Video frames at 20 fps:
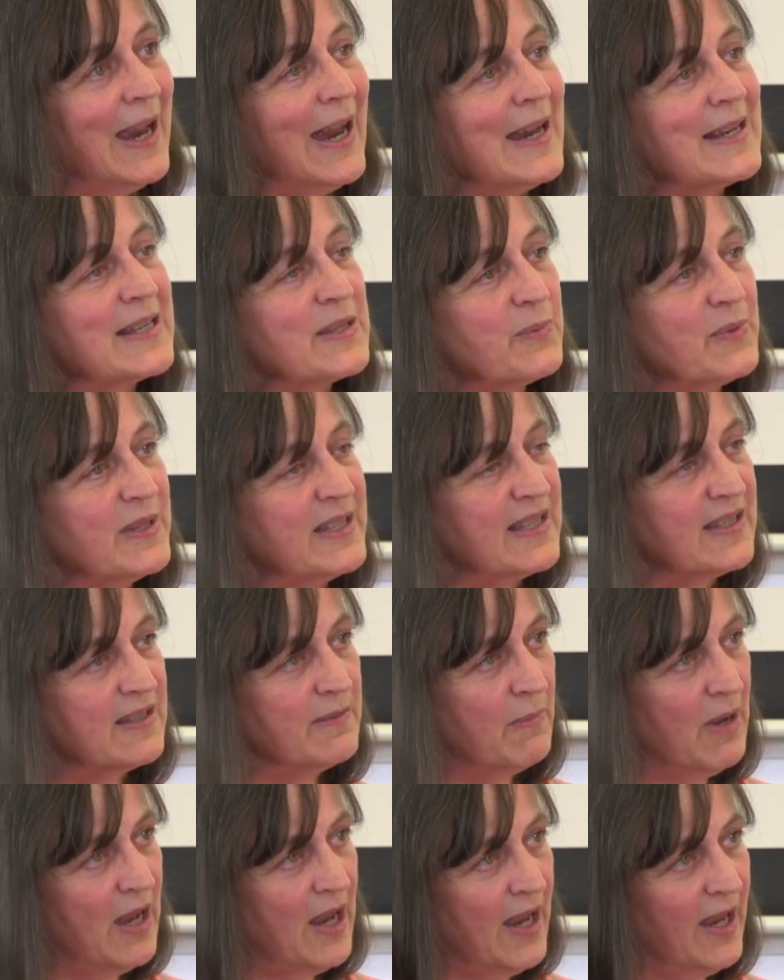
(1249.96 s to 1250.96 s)
as we
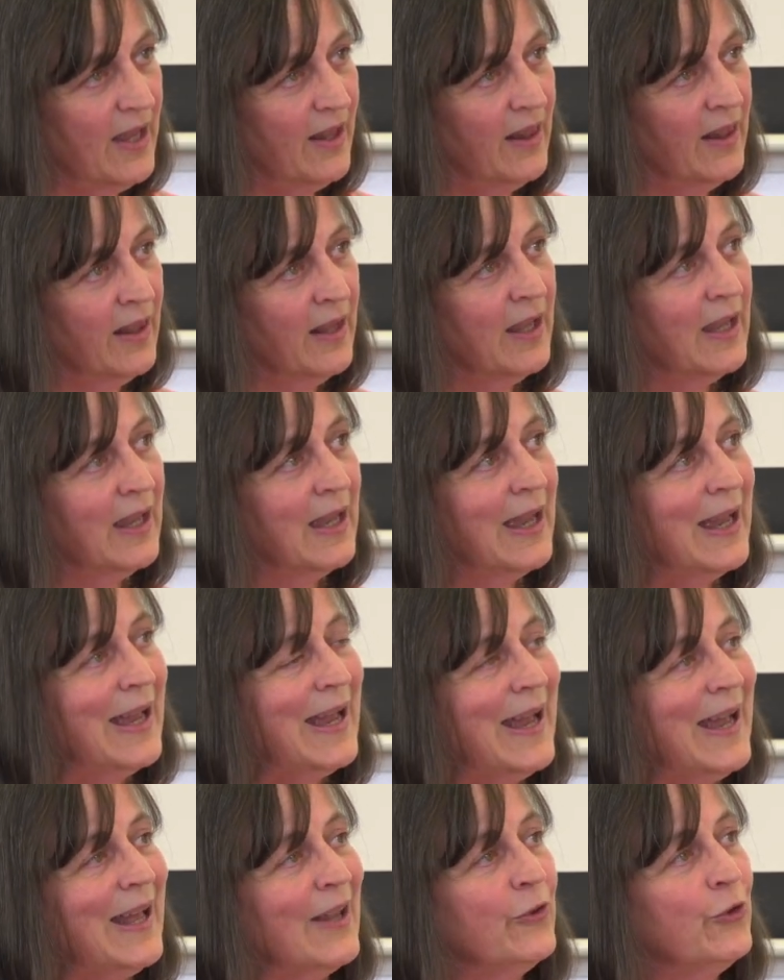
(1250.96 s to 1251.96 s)
smile
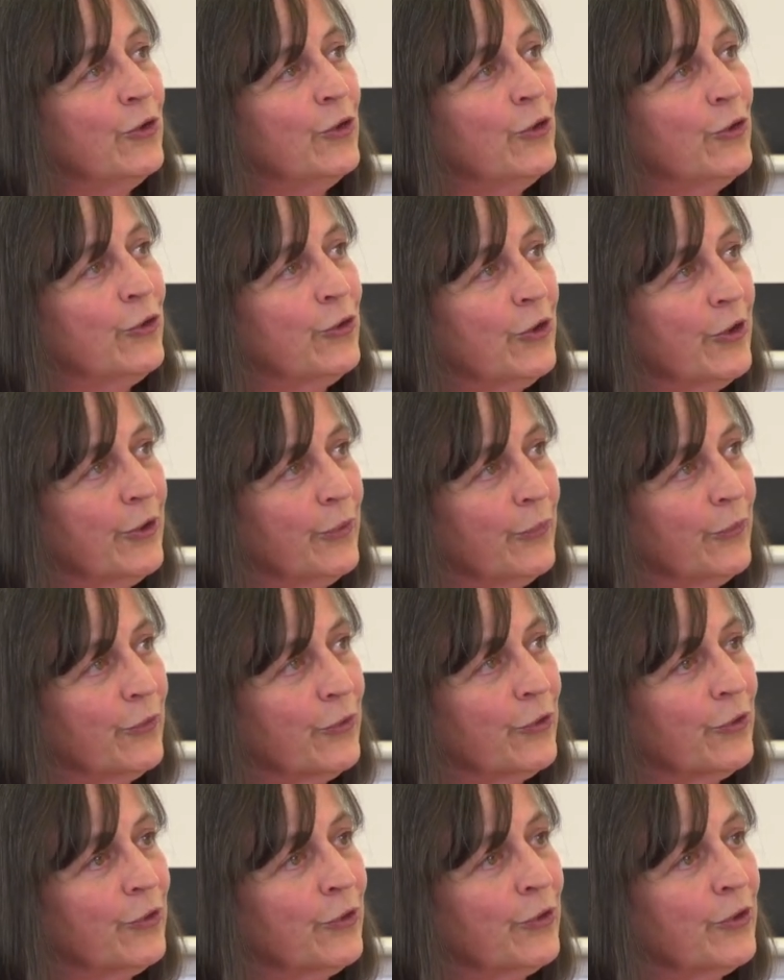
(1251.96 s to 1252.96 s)
and
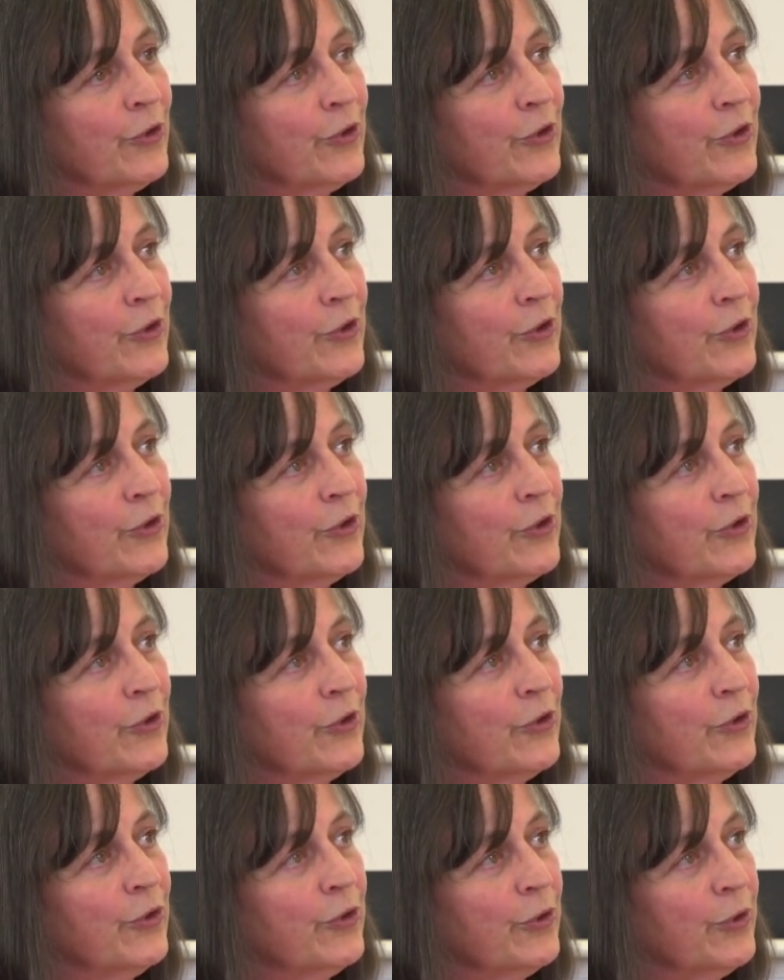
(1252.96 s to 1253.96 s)
don't
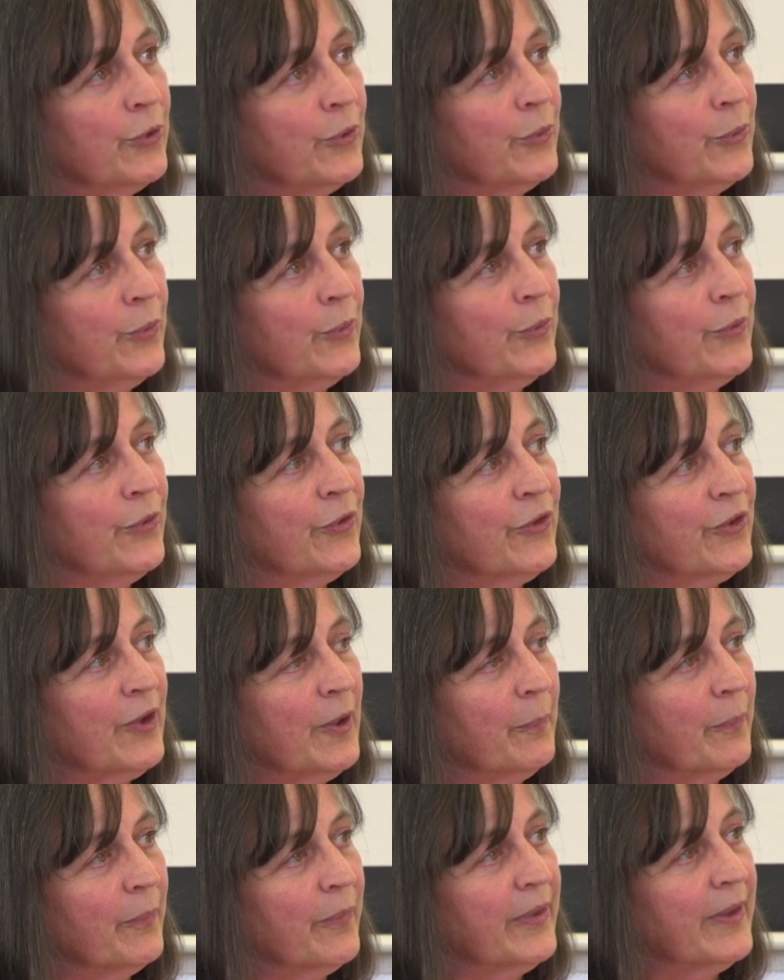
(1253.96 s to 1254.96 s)
do
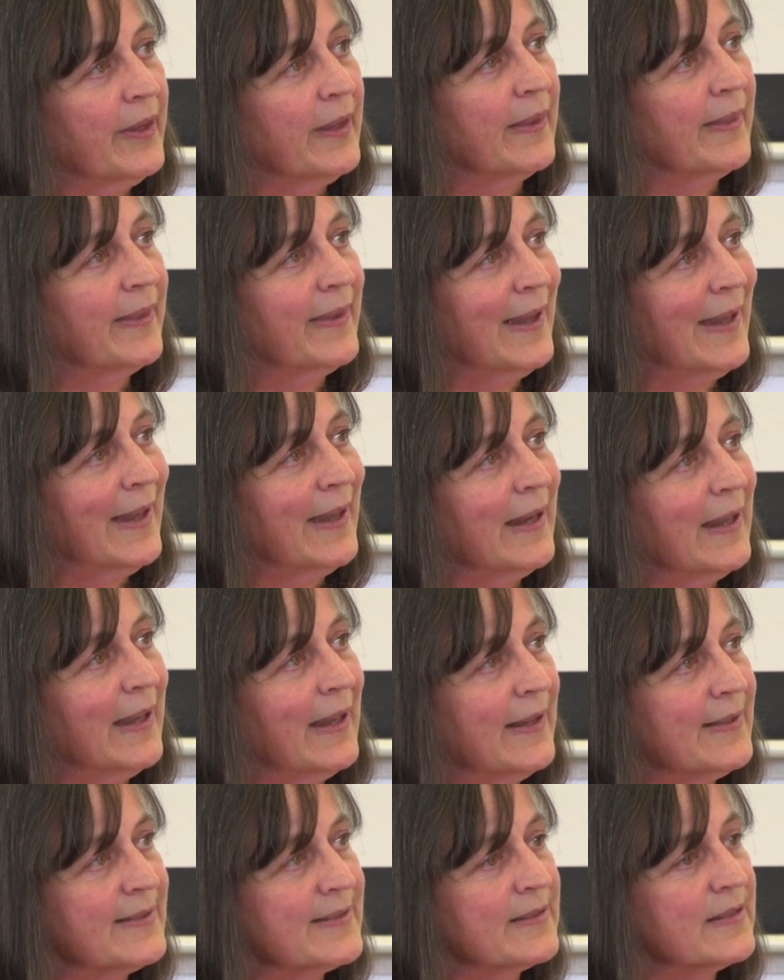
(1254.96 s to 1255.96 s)
something that
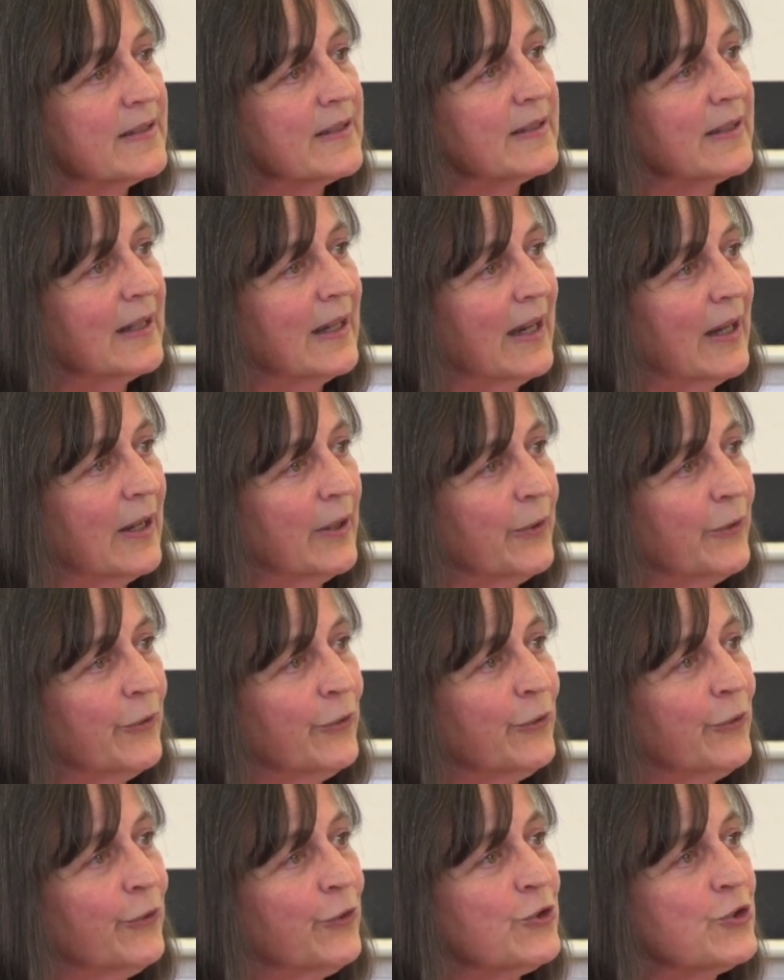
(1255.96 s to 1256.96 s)
isn't ours
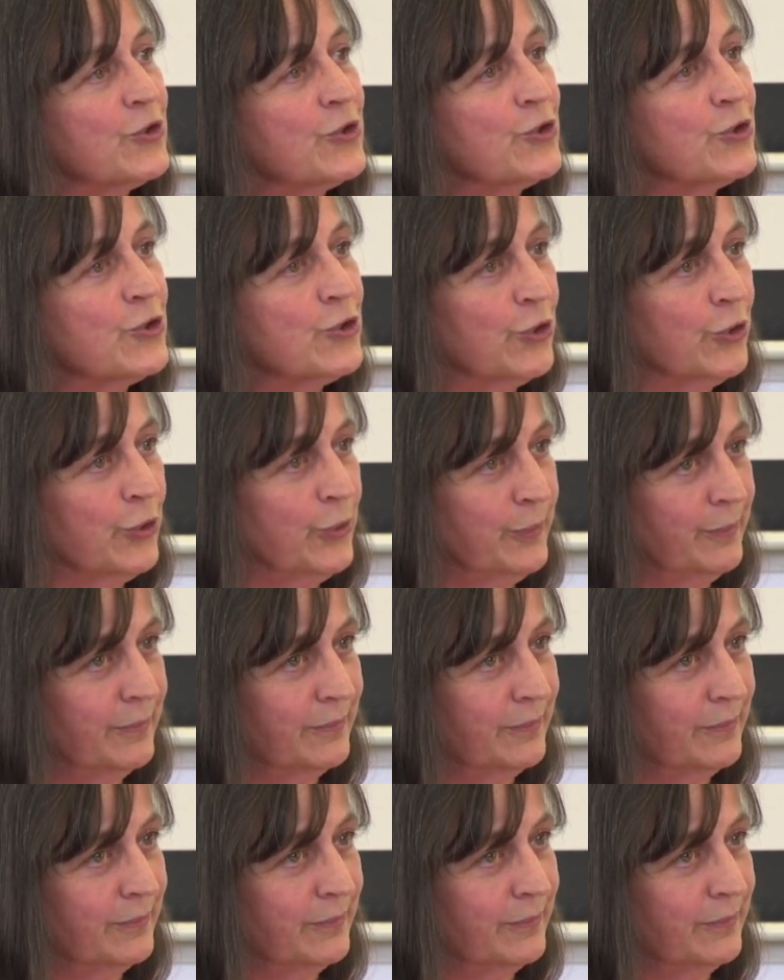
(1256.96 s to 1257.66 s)
to do.